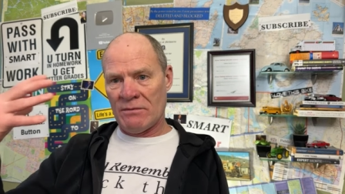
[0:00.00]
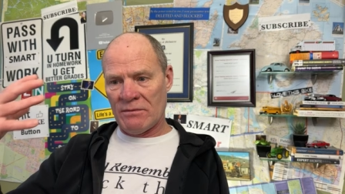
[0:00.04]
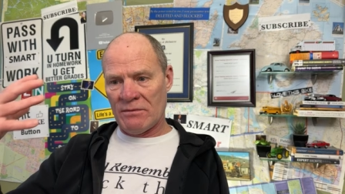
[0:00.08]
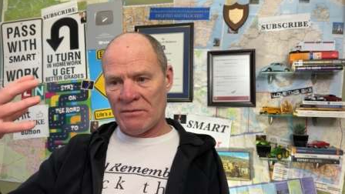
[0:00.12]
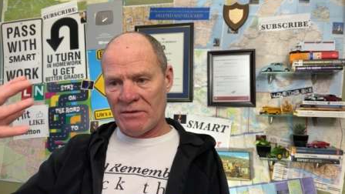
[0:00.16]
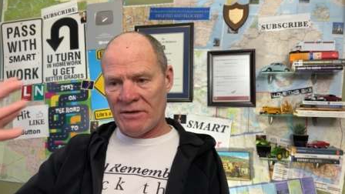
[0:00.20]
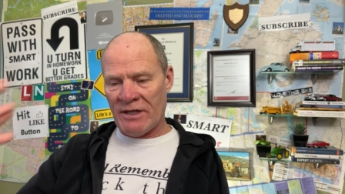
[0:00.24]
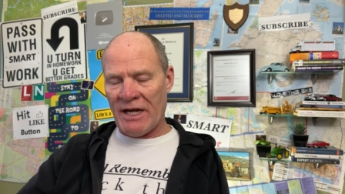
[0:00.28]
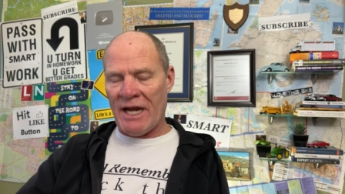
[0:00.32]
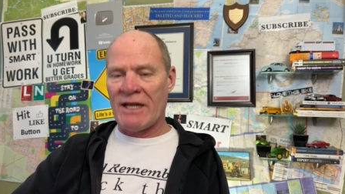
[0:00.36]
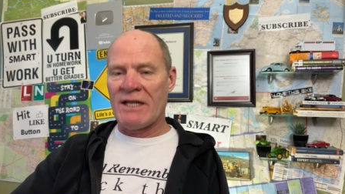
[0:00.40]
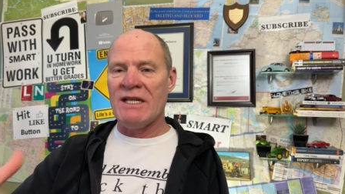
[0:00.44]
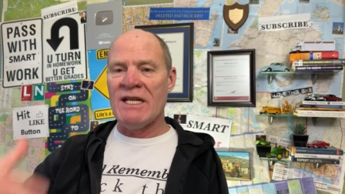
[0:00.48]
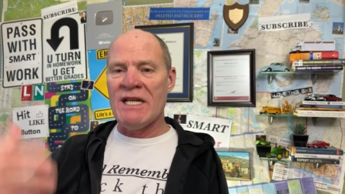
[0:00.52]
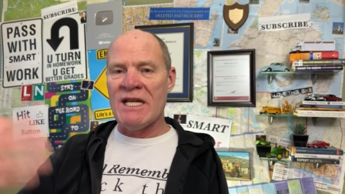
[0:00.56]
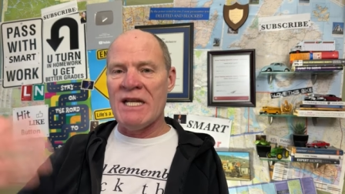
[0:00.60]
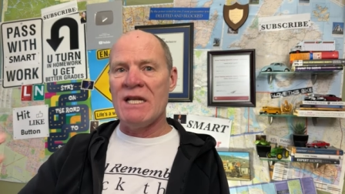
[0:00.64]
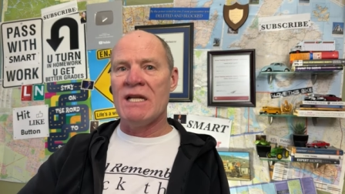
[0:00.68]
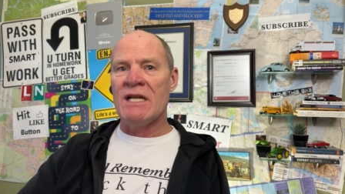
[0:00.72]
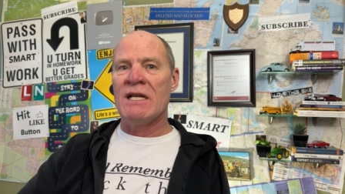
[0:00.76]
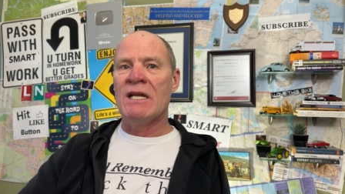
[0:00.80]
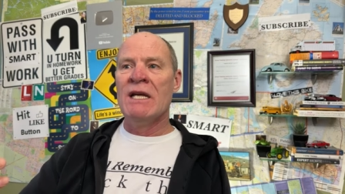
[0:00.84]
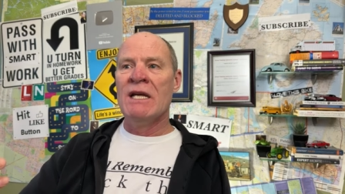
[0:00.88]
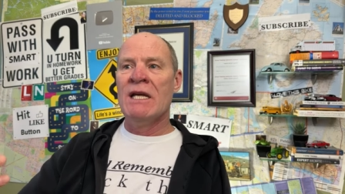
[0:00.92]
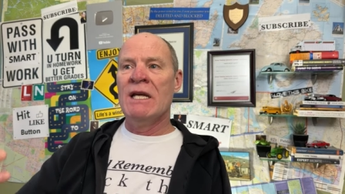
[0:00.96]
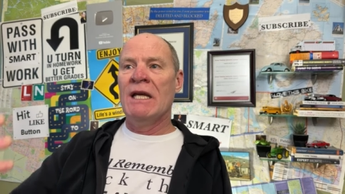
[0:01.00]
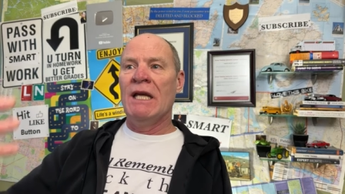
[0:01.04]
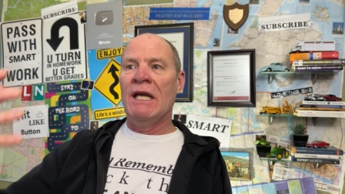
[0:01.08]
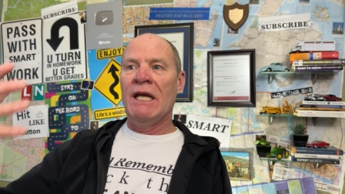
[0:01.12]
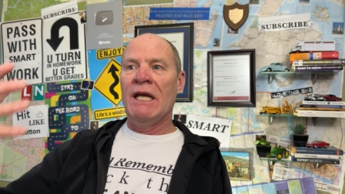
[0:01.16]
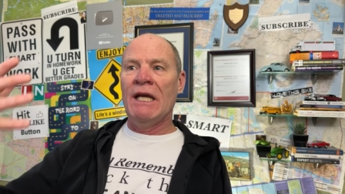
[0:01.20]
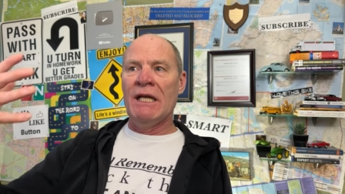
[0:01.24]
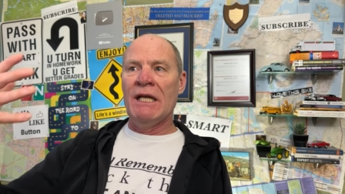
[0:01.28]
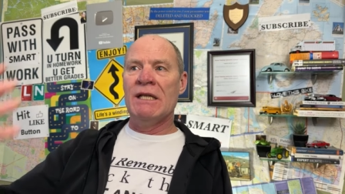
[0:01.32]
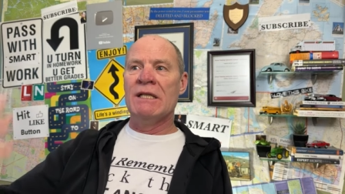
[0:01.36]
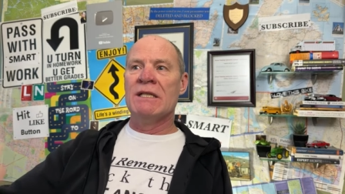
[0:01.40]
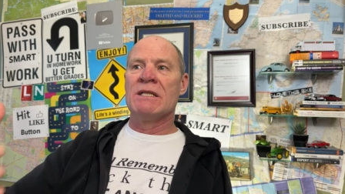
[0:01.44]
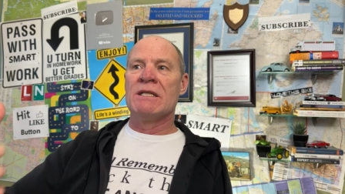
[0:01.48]
technique,
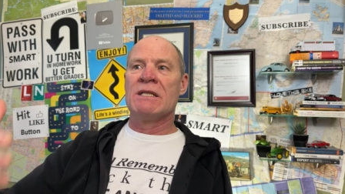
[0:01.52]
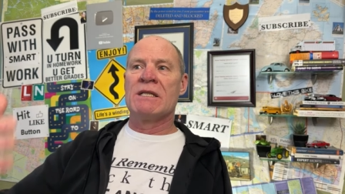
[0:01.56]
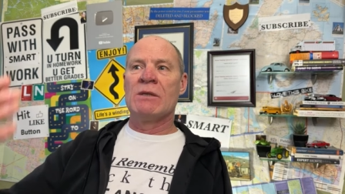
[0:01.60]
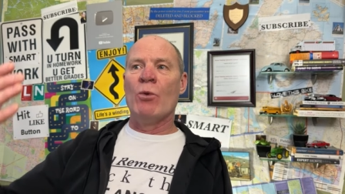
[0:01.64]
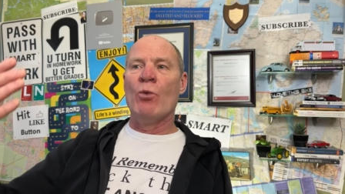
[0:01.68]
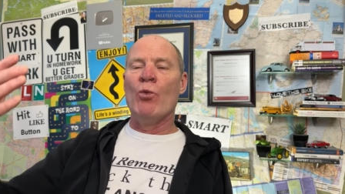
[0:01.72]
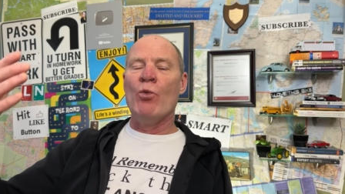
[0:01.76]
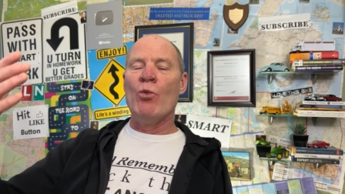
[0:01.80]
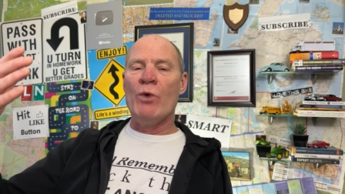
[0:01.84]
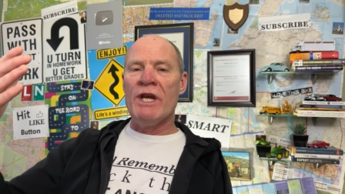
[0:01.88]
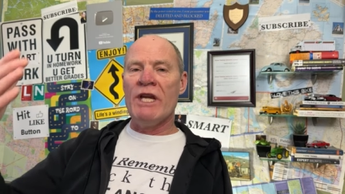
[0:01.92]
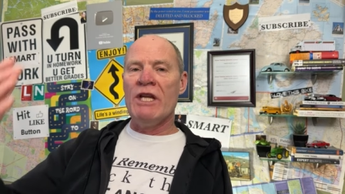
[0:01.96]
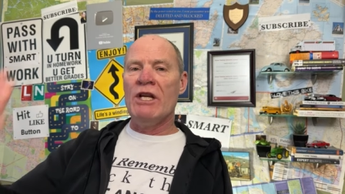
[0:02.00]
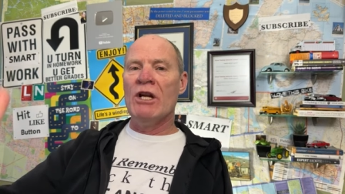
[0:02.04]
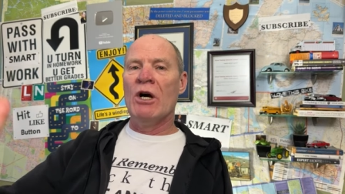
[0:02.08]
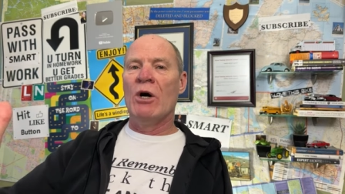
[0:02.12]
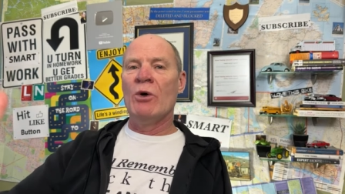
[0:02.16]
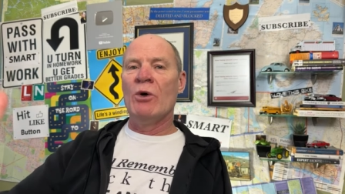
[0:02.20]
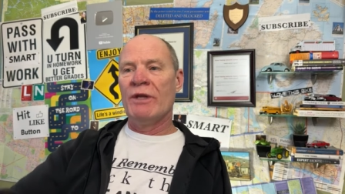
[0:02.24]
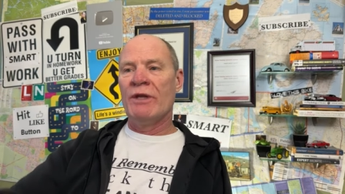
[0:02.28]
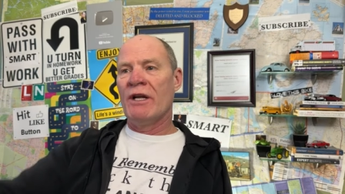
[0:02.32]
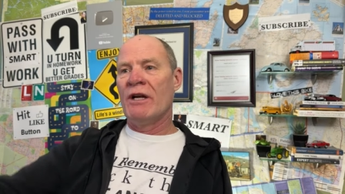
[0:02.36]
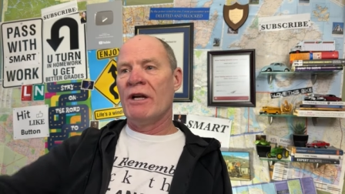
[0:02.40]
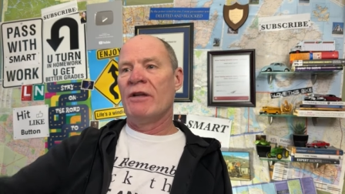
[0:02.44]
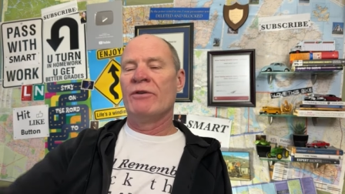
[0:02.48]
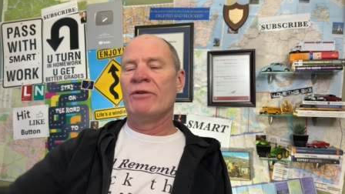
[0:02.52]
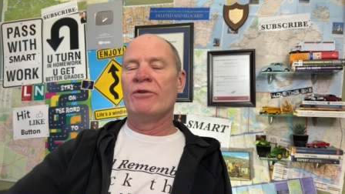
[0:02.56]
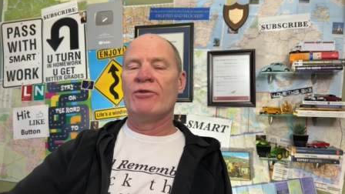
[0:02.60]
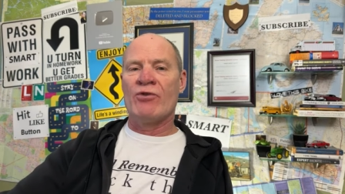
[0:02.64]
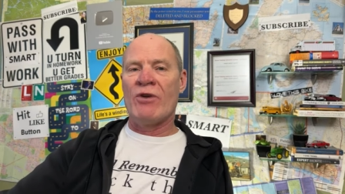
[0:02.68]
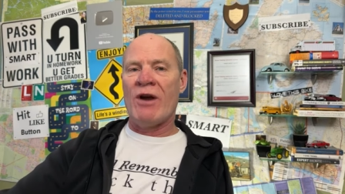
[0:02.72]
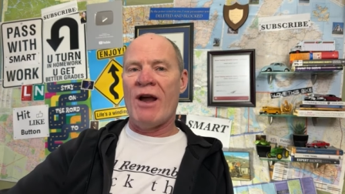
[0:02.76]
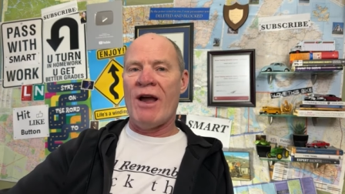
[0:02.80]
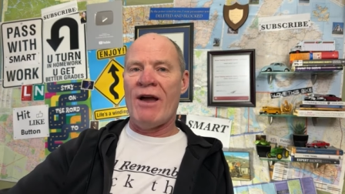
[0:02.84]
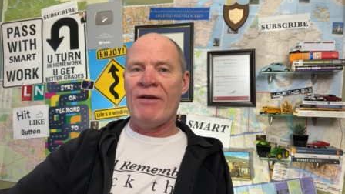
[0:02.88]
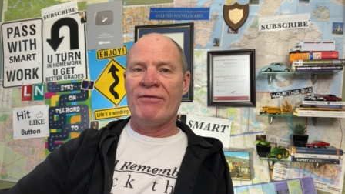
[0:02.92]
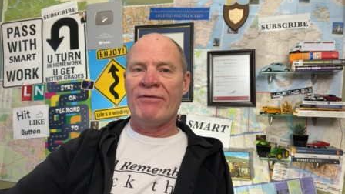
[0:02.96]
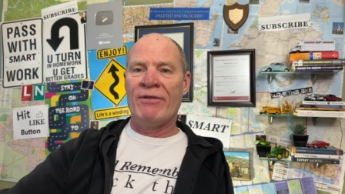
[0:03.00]
is we know that other
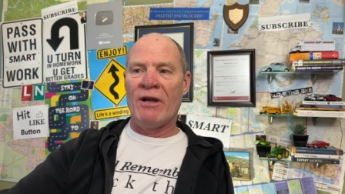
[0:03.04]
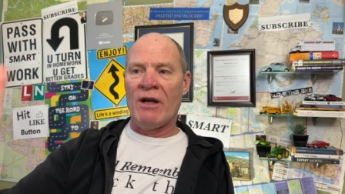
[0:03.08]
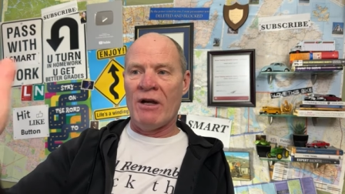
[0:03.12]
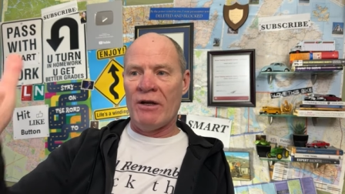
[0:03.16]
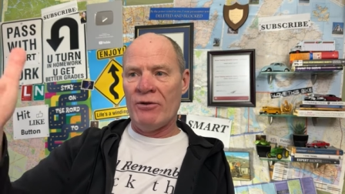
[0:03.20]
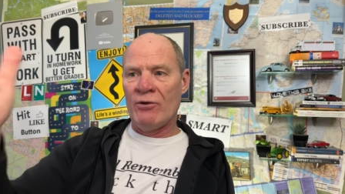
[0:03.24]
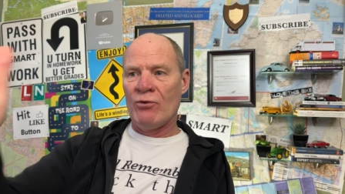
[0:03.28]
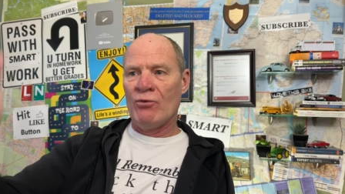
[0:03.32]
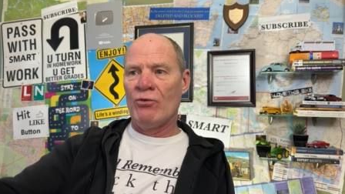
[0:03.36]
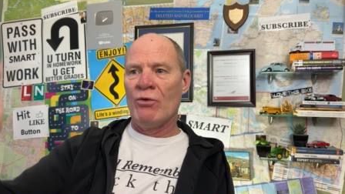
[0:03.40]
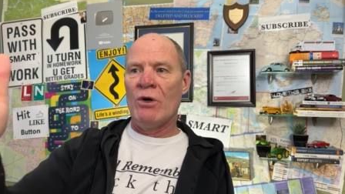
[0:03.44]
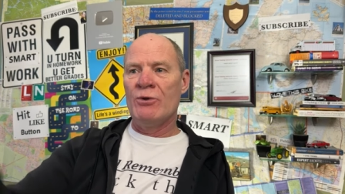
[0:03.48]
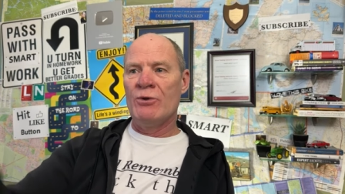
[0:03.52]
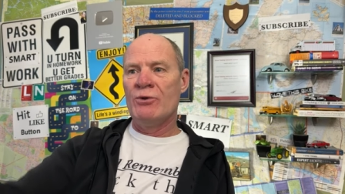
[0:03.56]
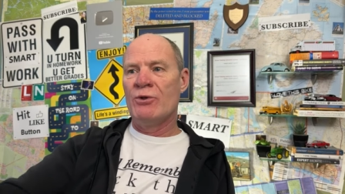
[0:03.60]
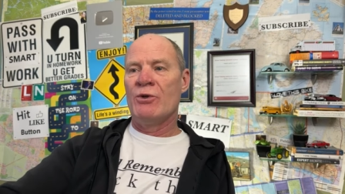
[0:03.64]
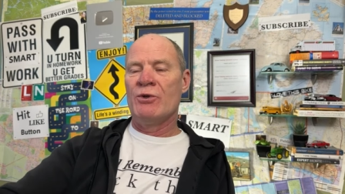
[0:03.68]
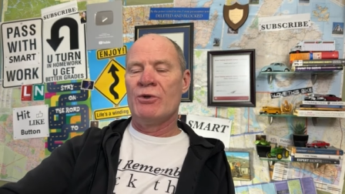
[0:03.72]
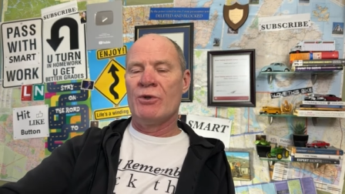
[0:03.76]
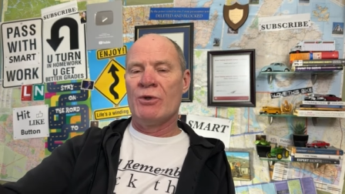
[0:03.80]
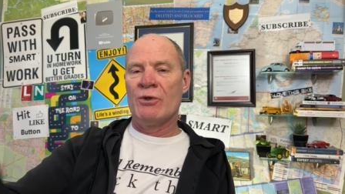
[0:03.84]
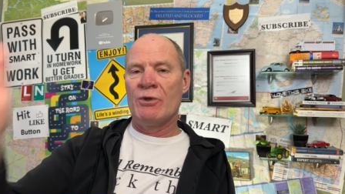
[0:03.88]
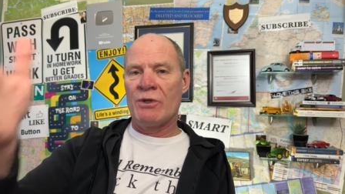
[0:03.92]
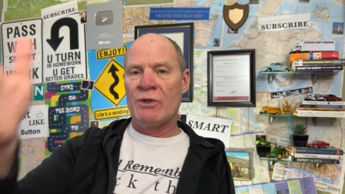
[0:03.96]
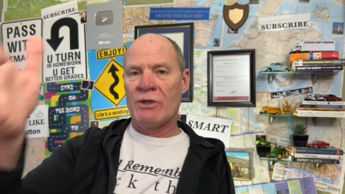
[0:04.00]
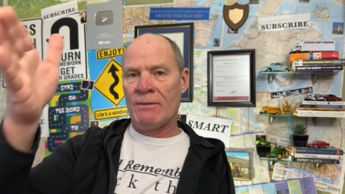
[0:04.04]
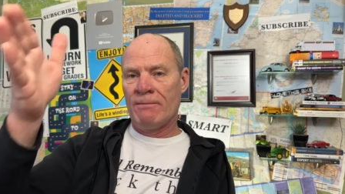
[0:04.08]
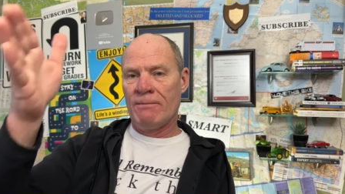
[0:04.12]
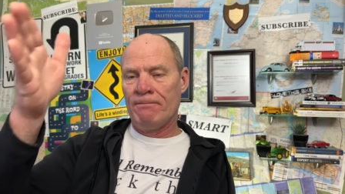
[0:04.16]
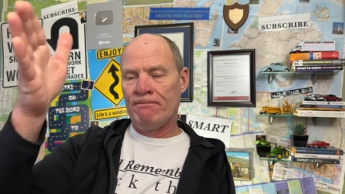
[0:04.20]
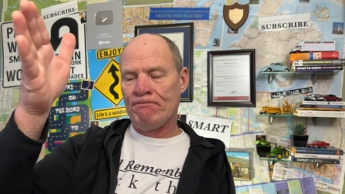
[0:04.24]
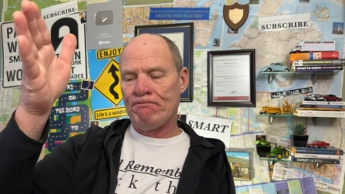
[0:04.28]
traffic, other road users,